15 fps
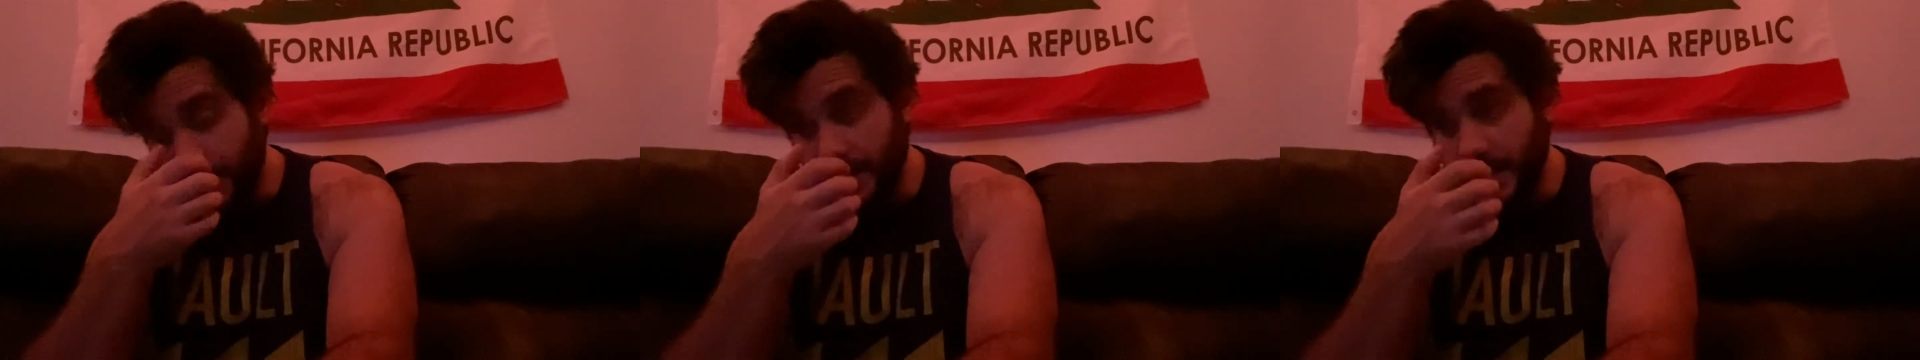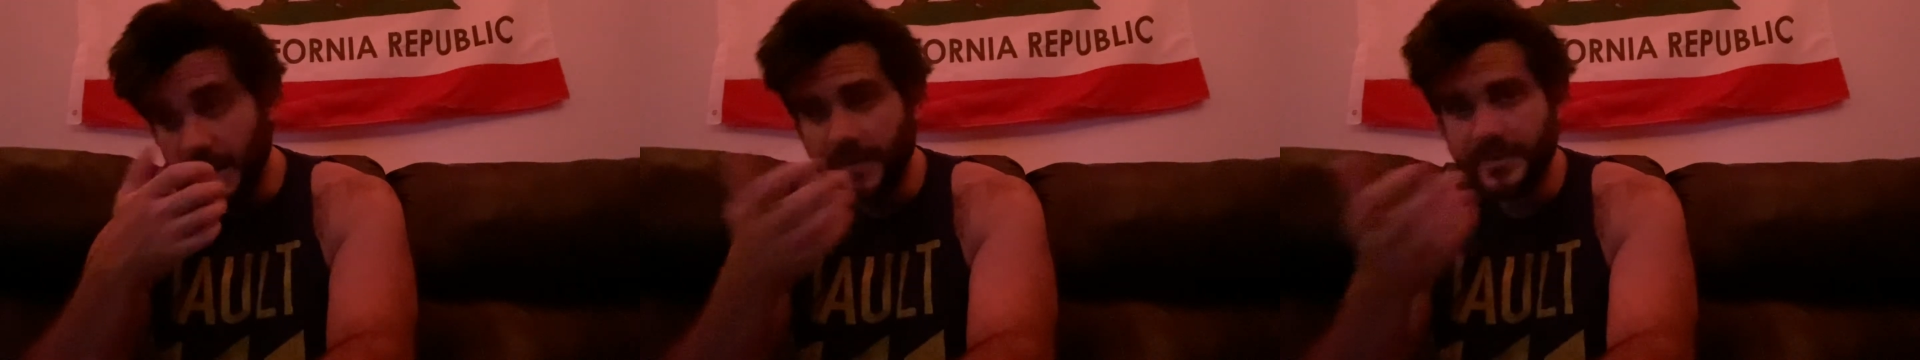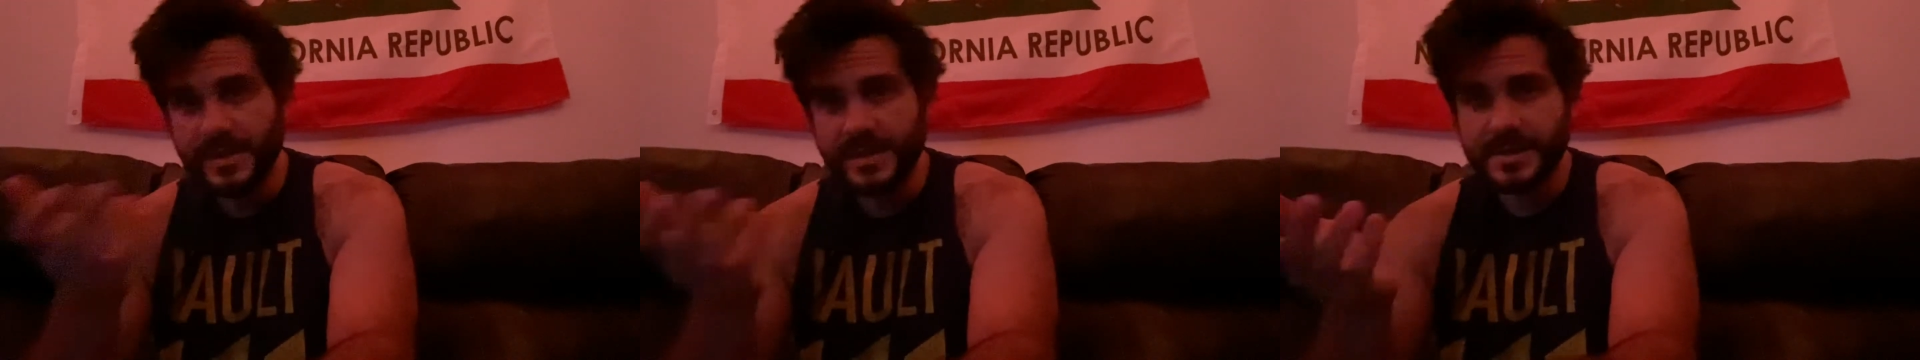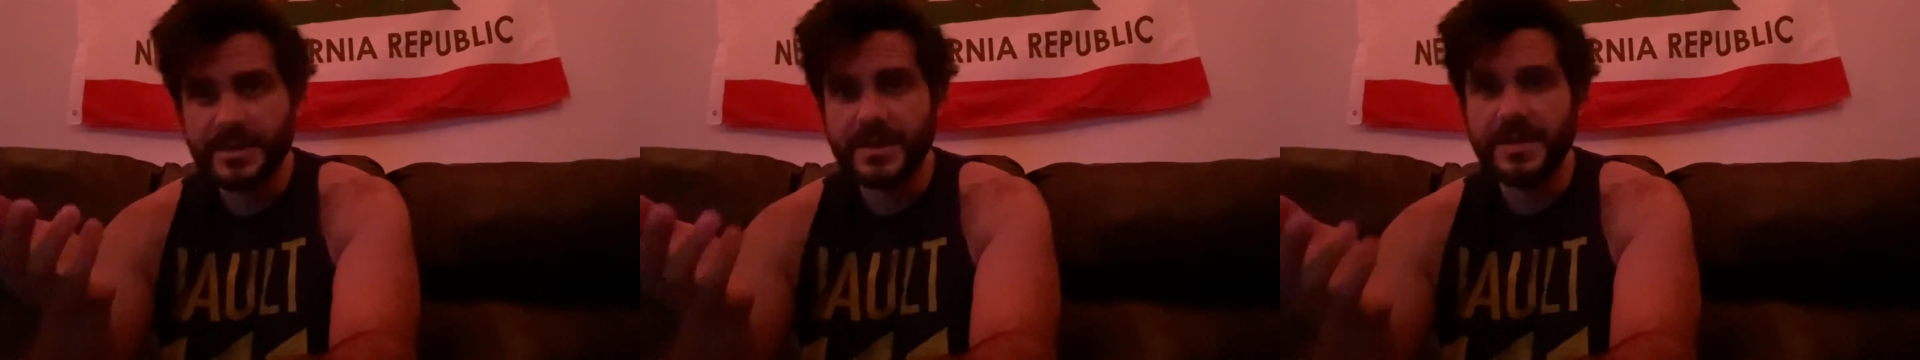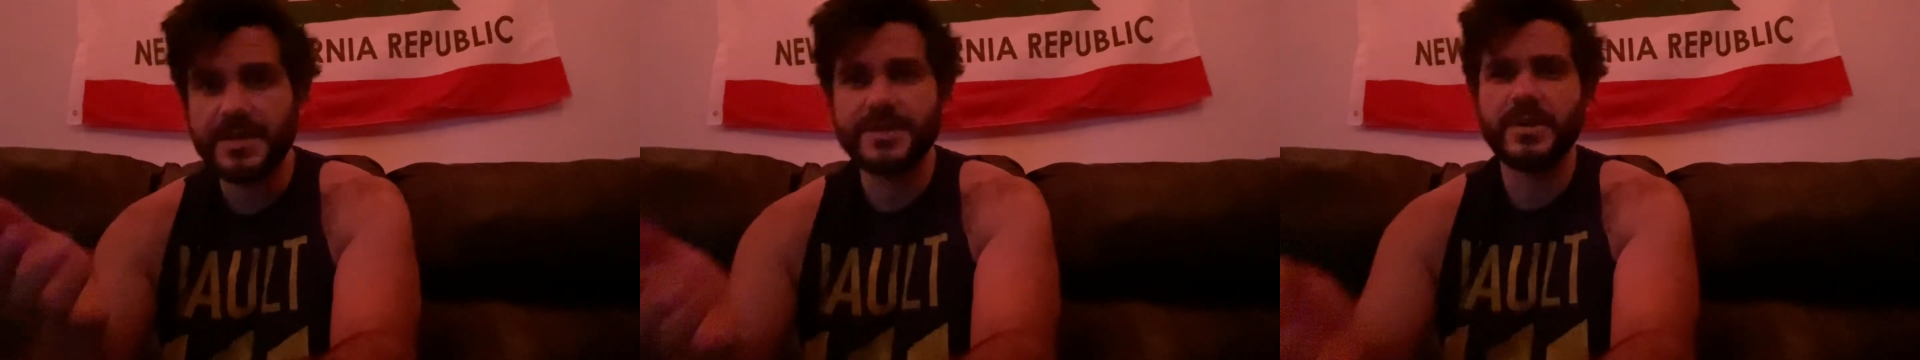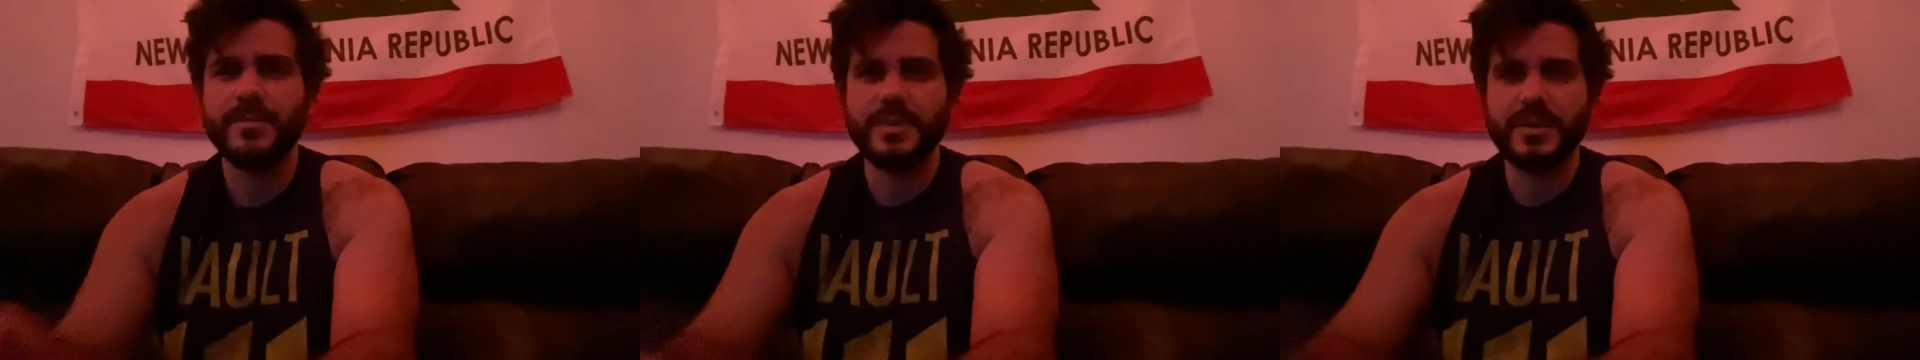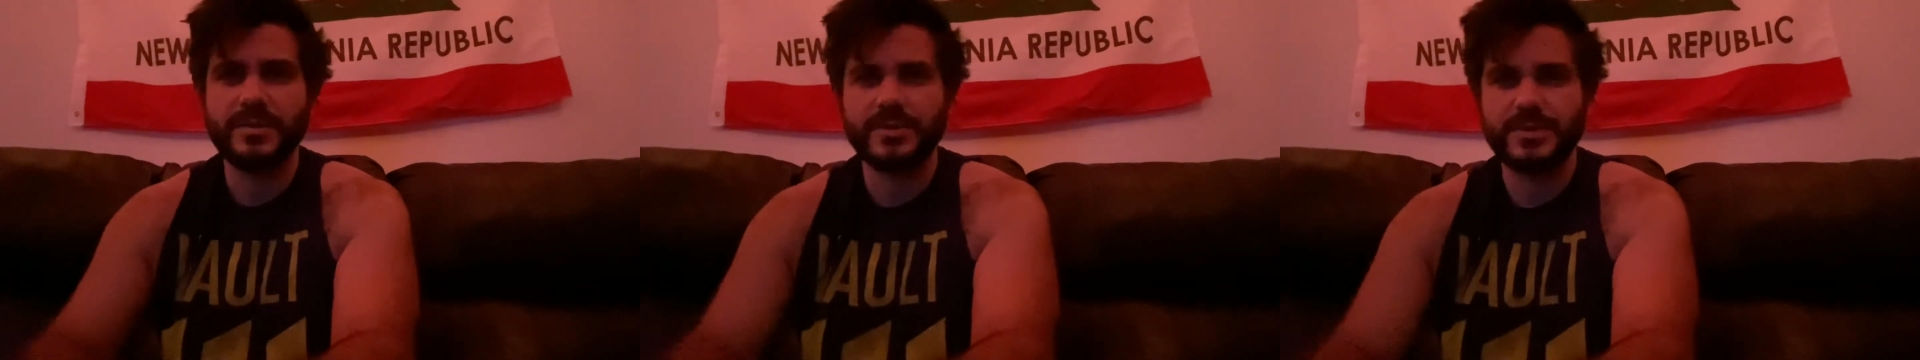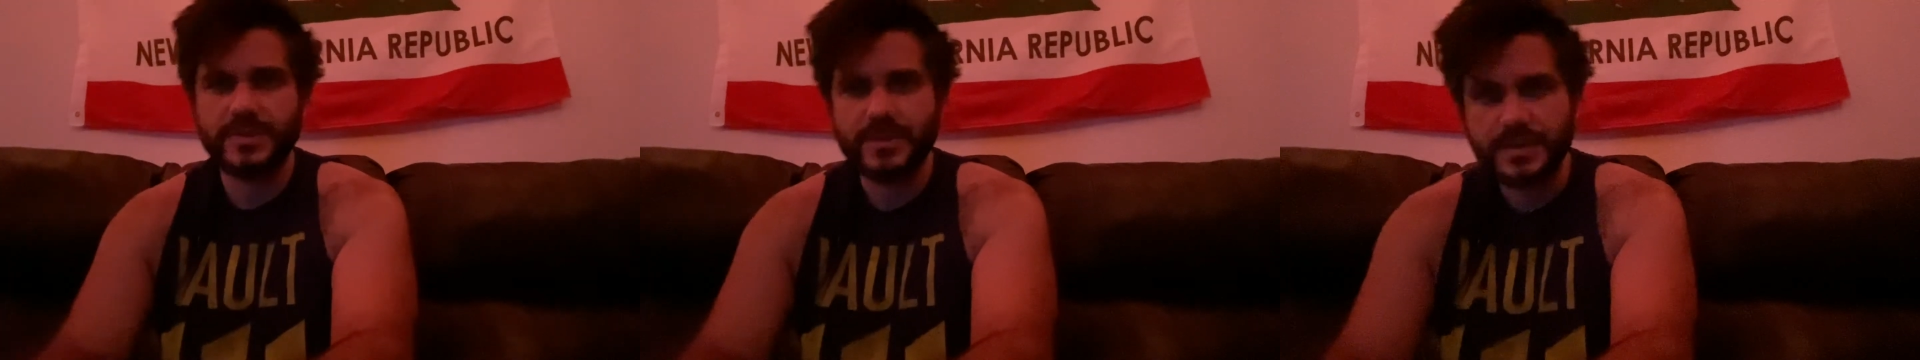Obviously, I saw
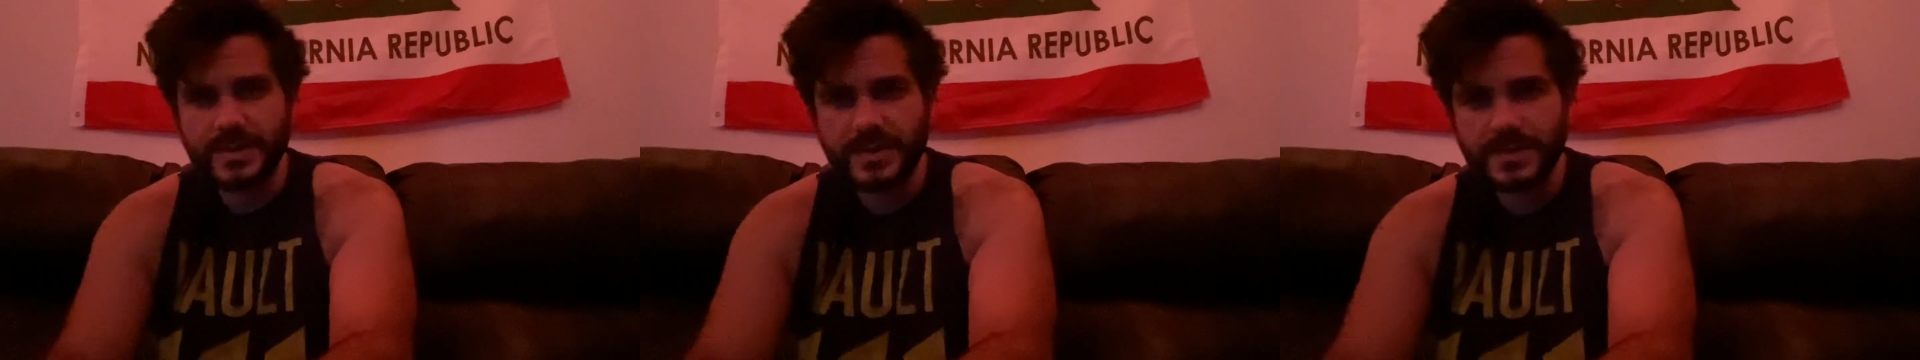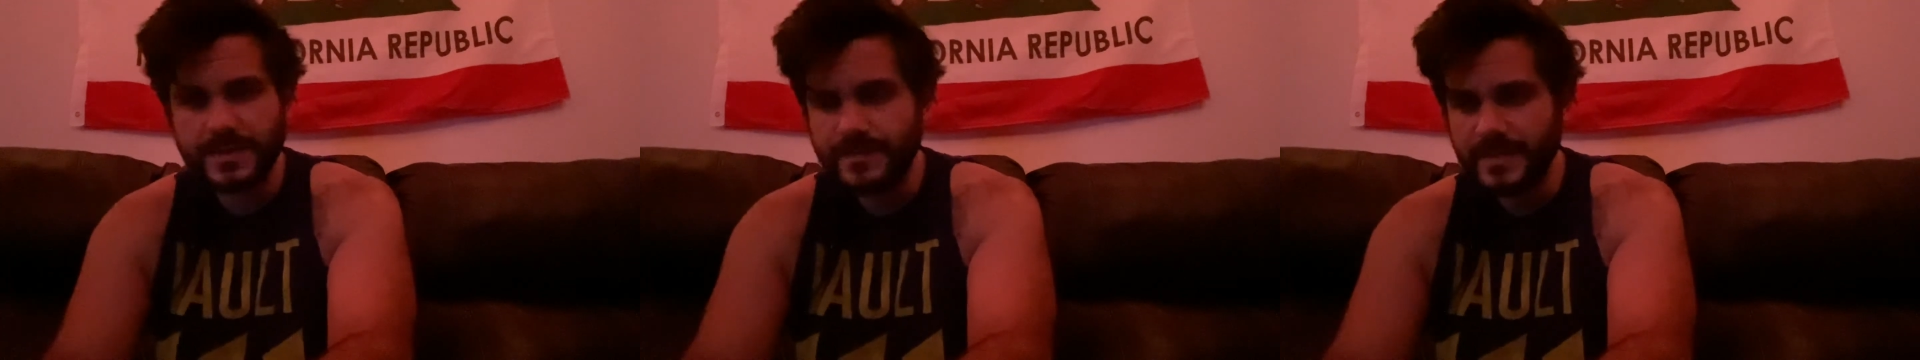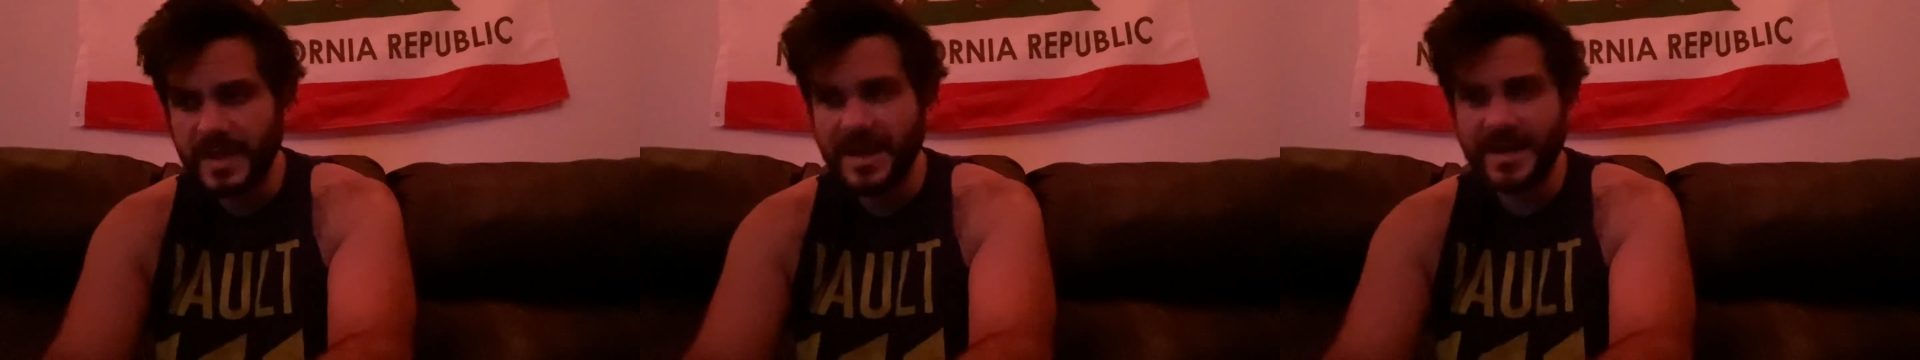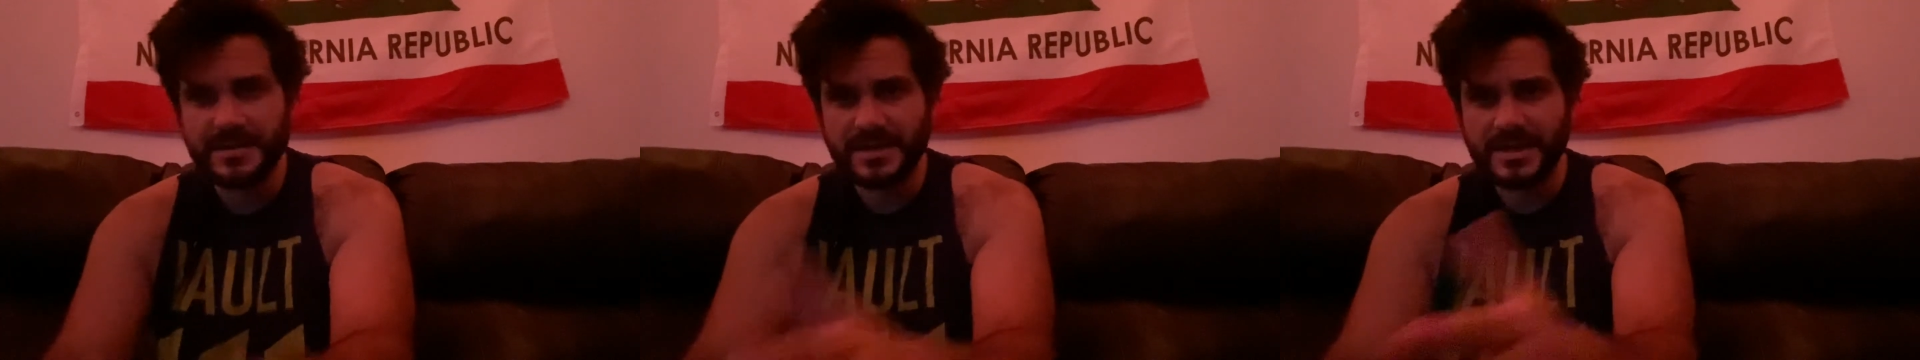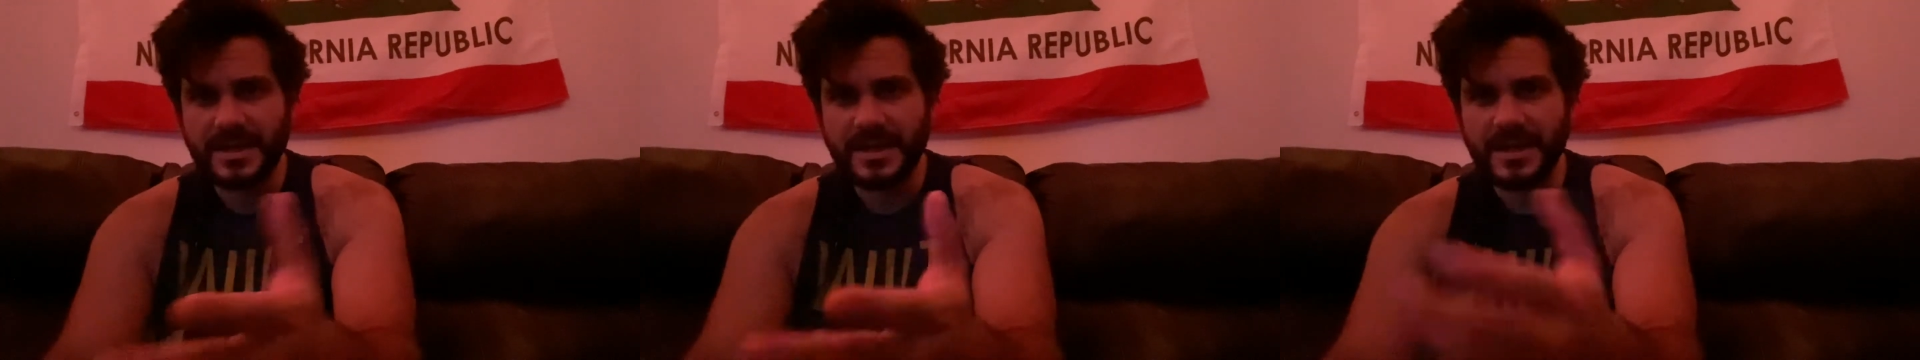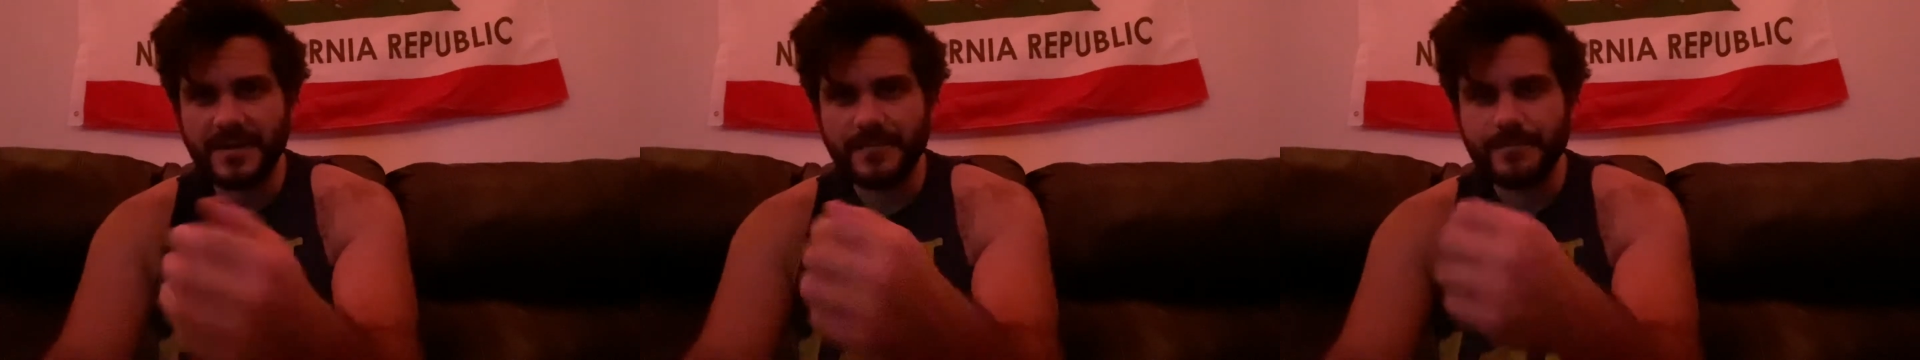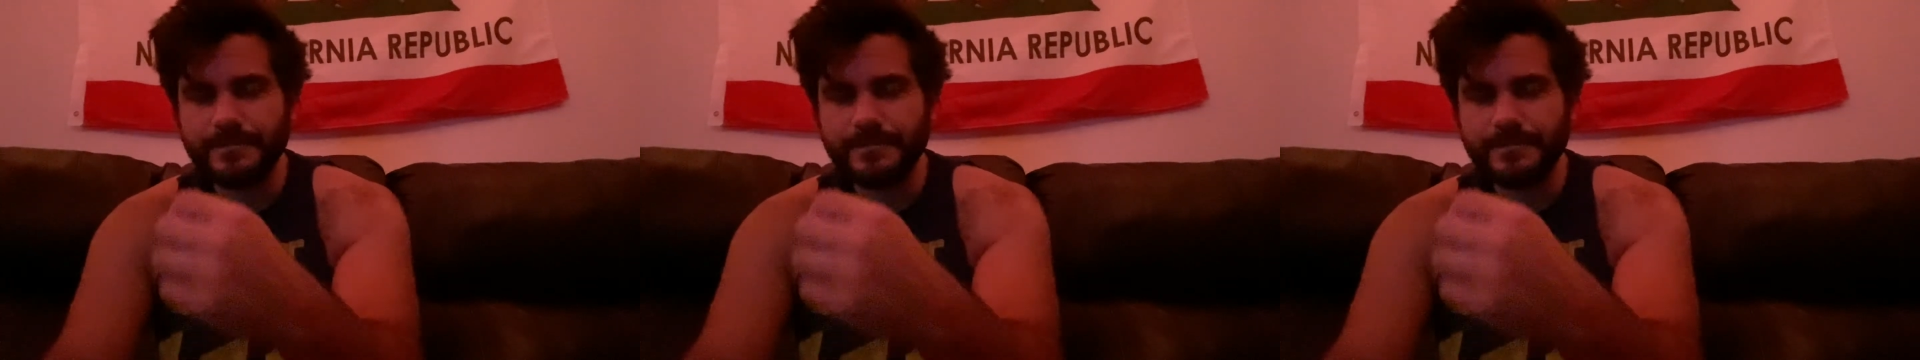Beetlejuice as a kid.